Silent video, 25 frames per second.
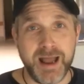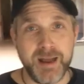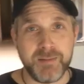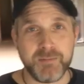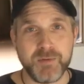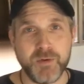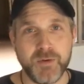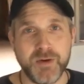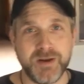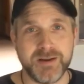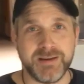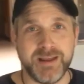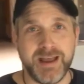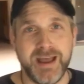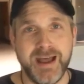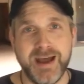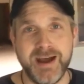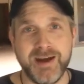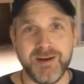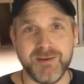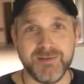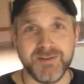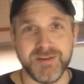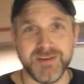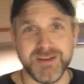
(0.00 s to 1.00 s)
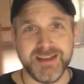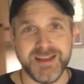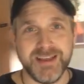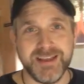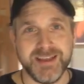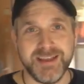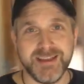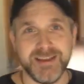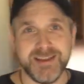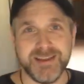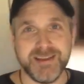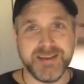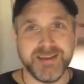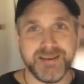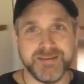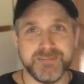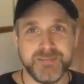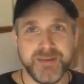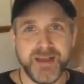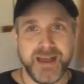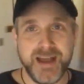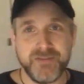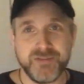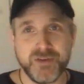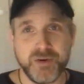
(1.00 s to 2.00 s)
I'm going to have
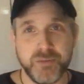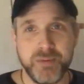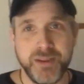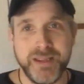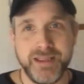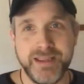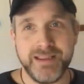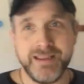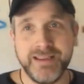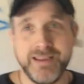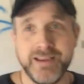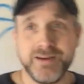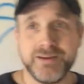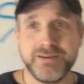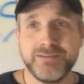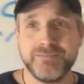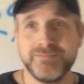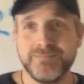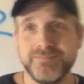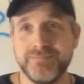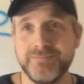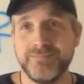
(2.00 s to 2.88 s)
after being here.